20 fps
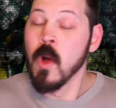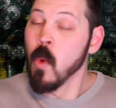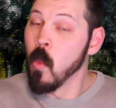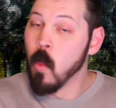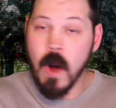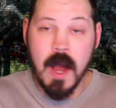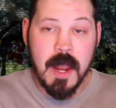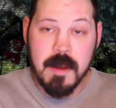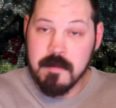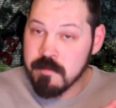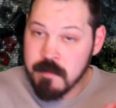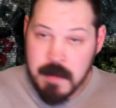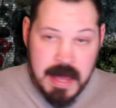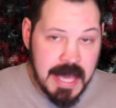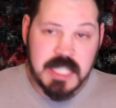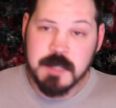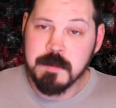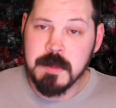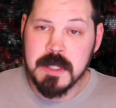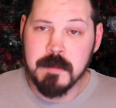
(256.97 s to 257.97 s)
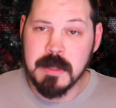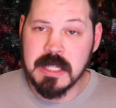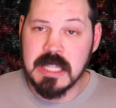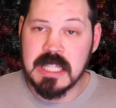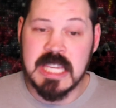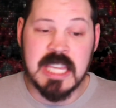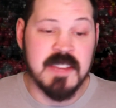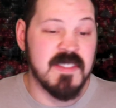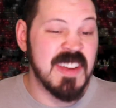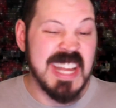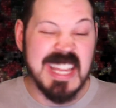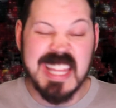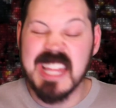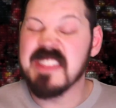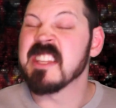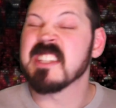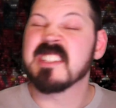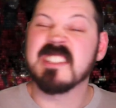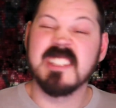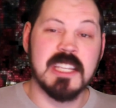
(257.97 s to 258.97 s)
What makes me believe
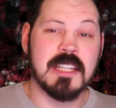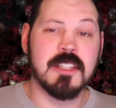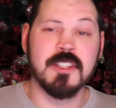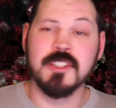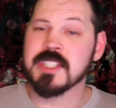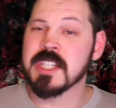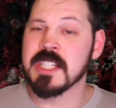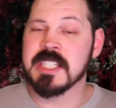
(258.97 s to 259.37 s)
that the Steelers